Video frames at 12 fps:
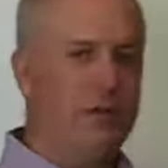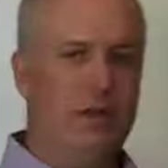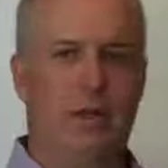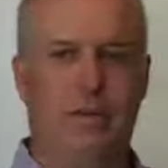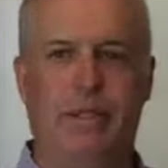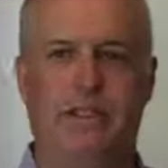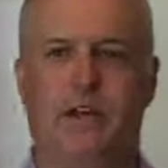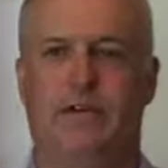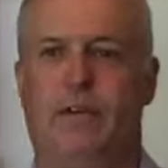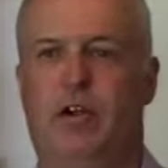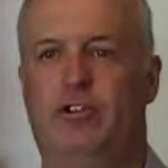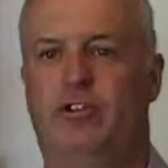are a little bit
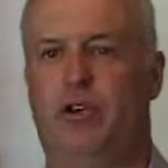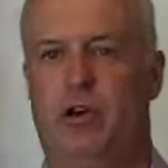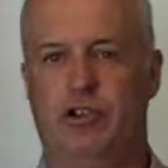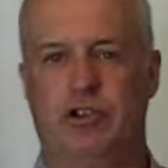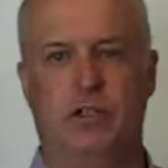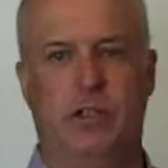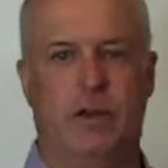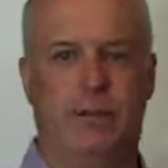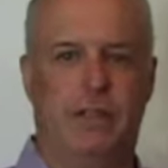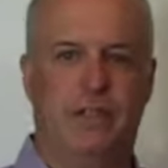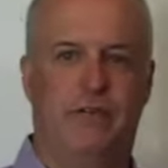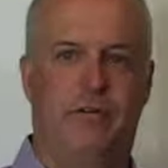different, our structure is a little
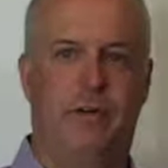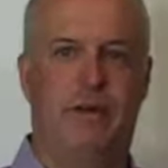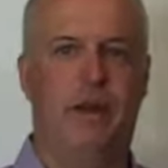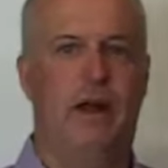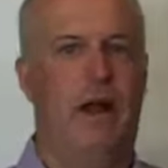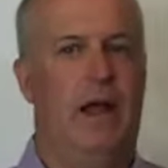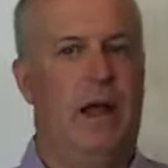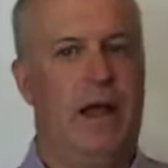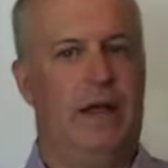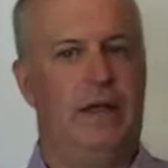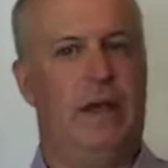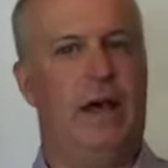bit different,
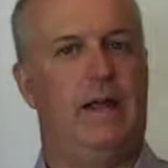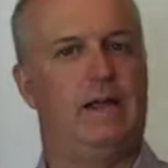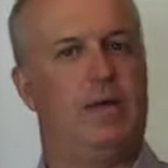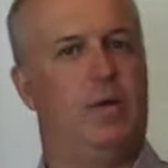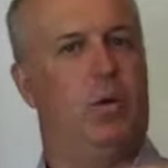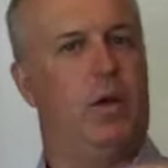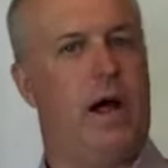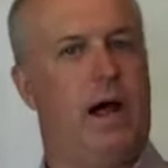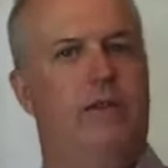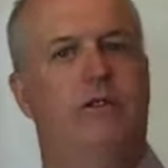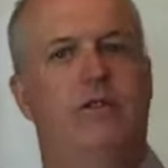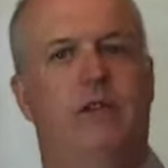and yet we're
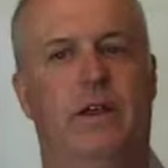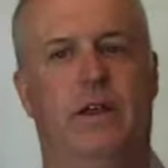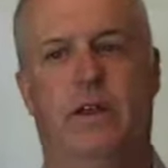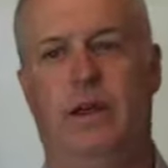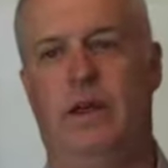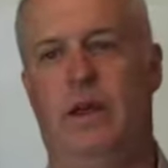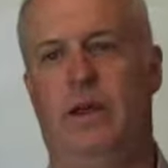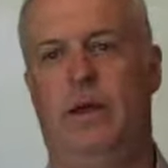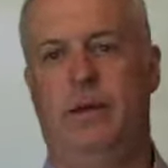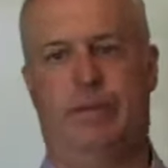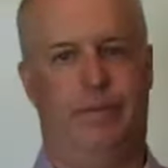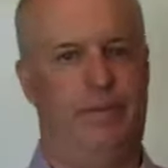not using
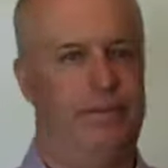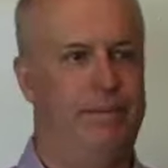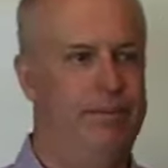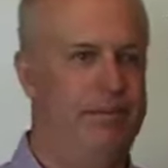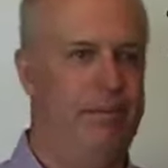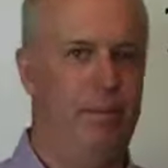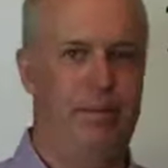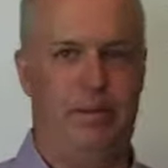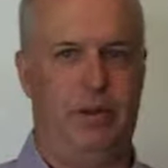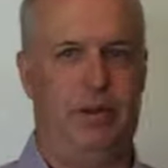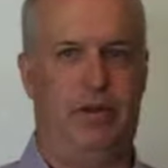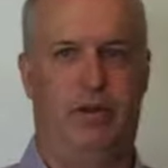the
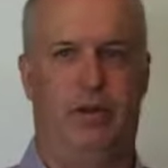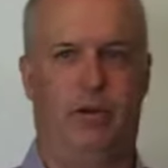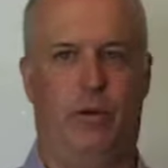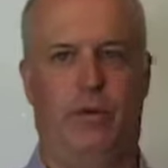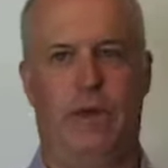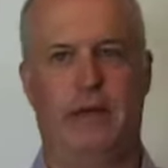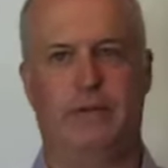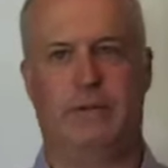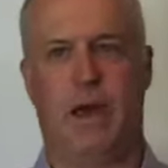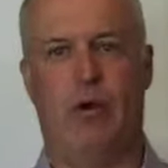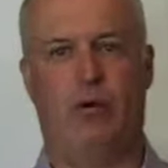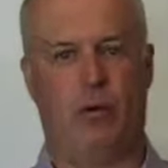you know the 3,000
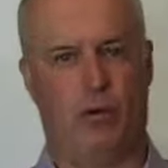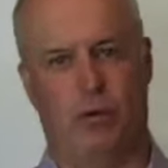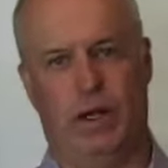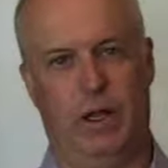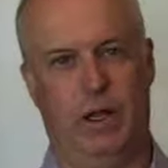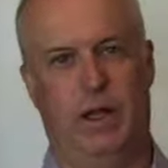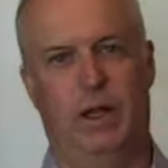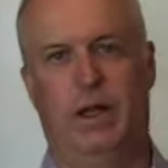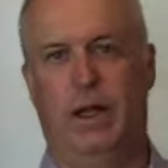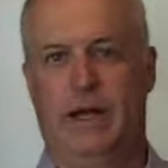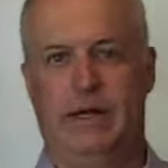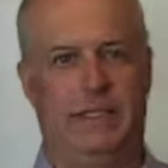pound gorilla
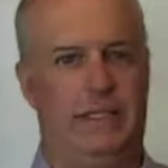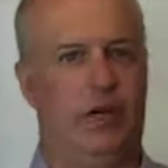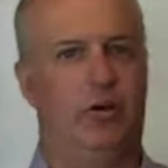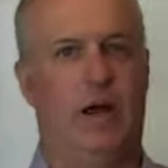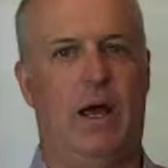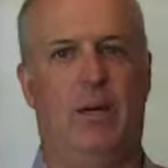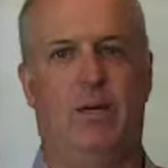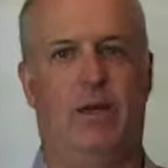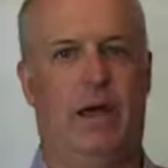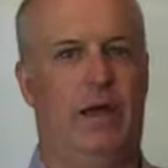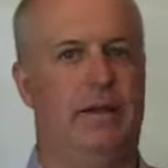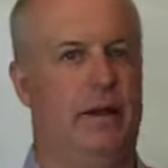CRM
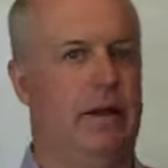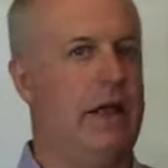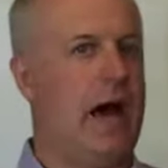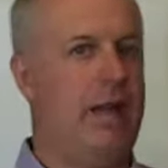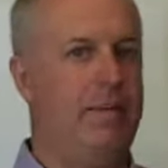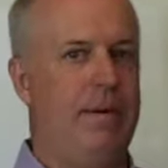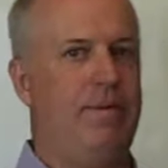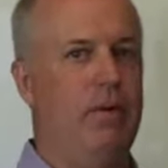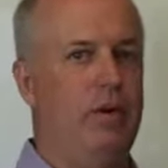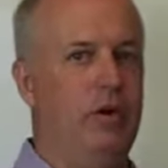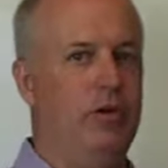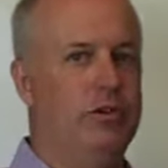that a lot of people
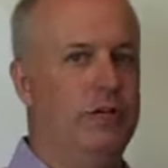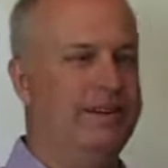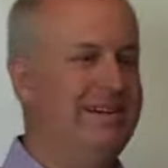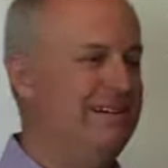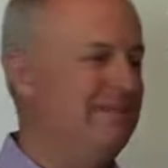are using